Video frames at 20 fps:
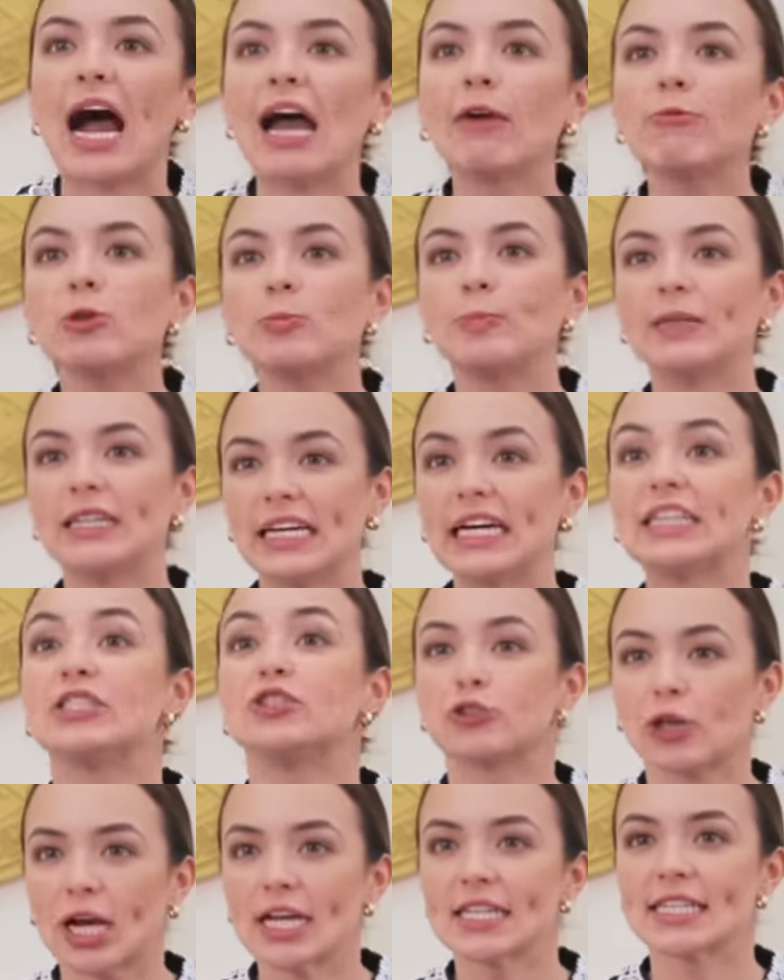I will be
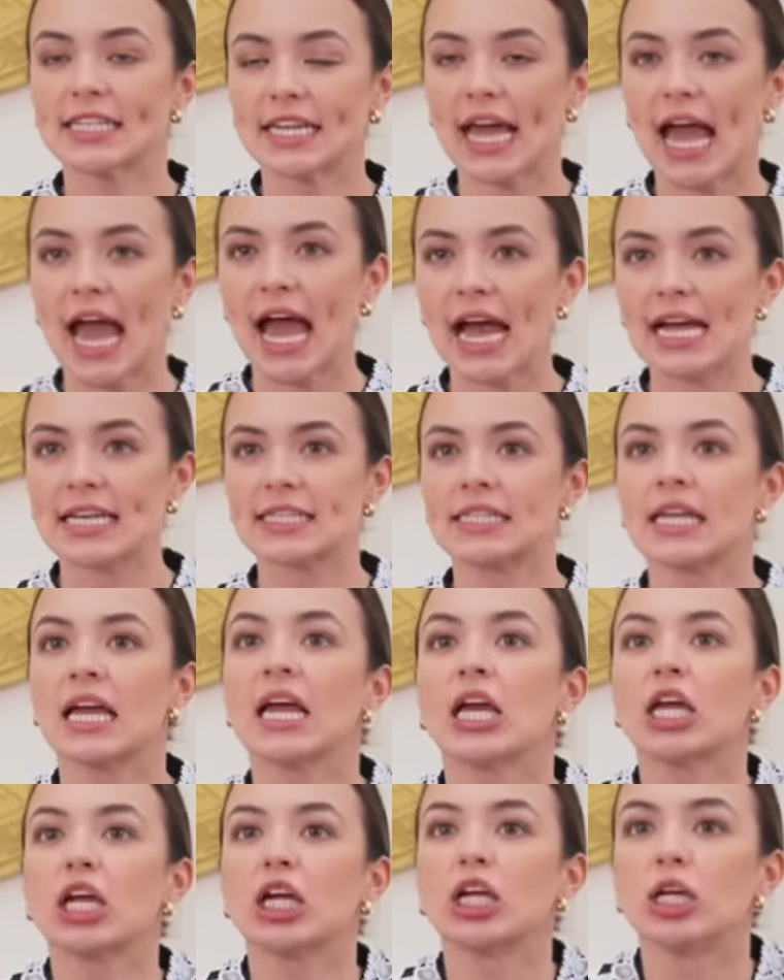addressed as
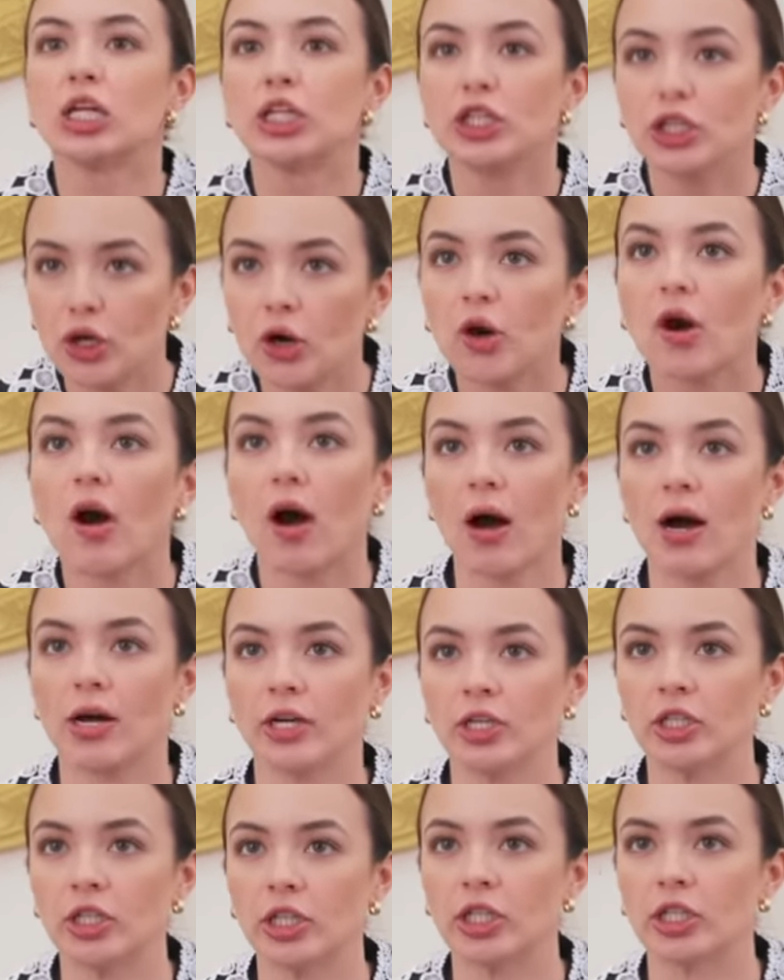Your
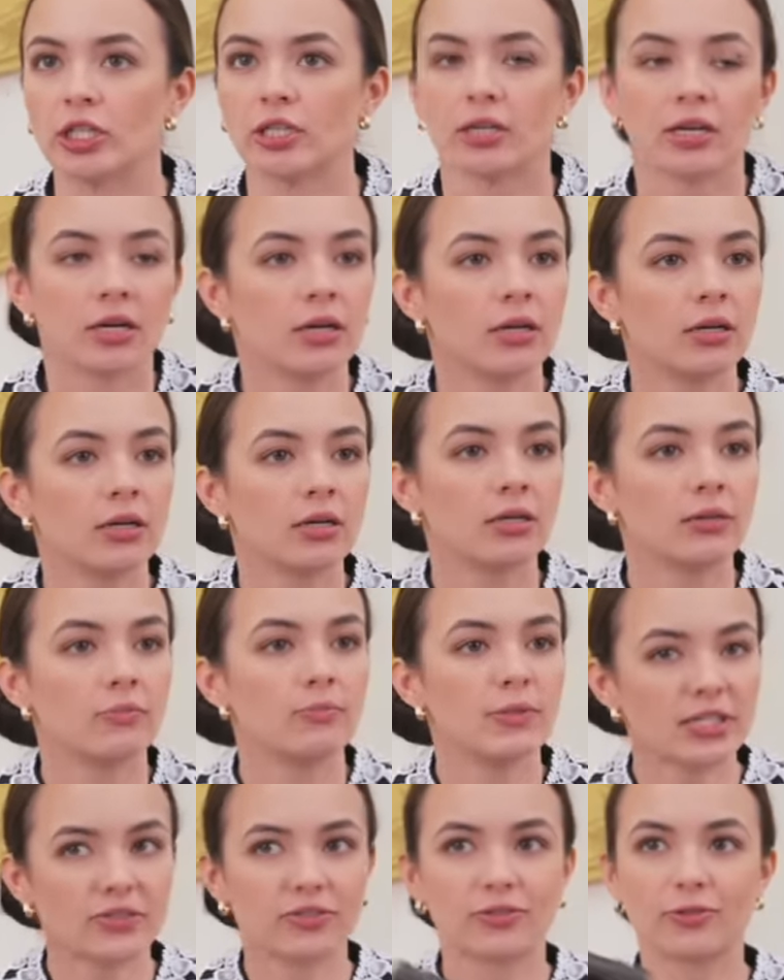Honor.
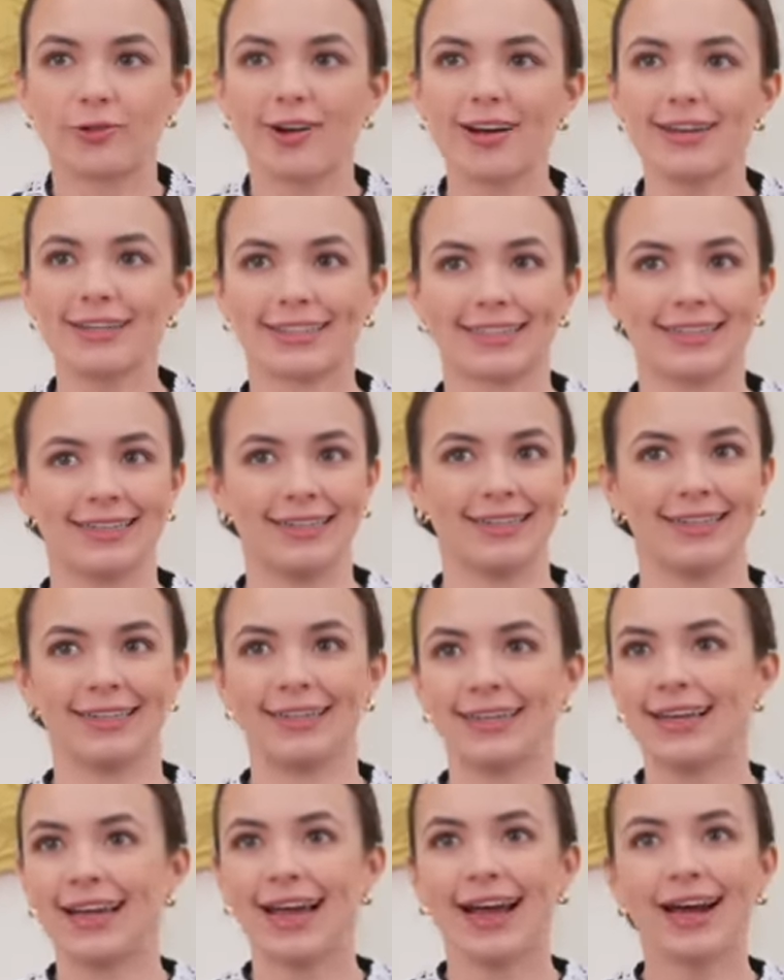Miss Veronica,
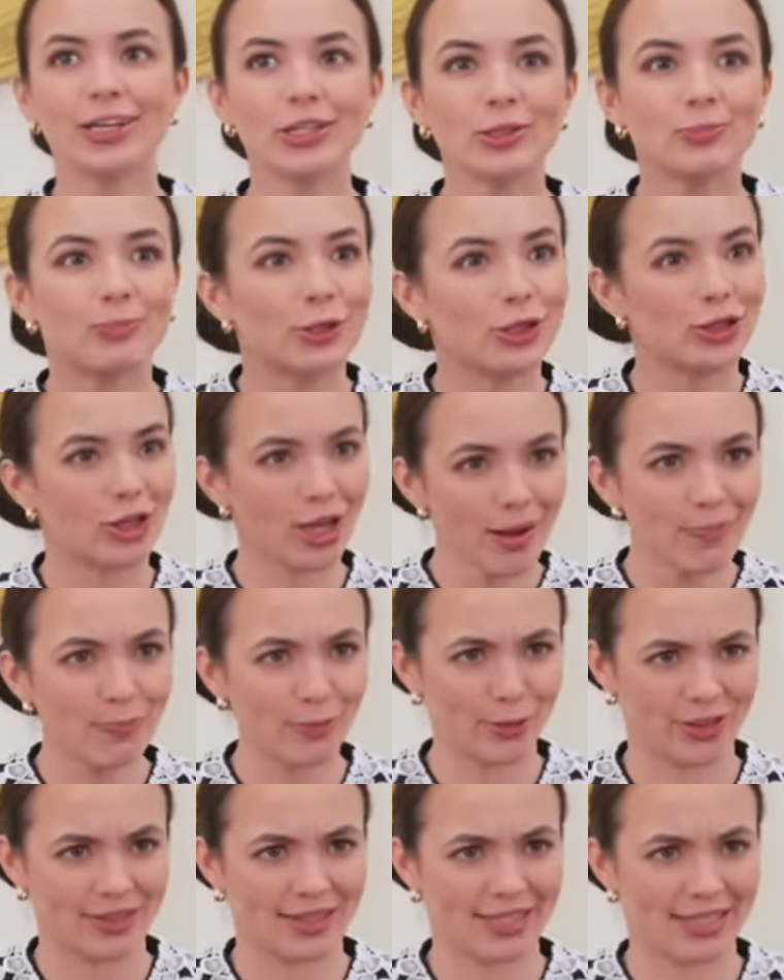how do you put up with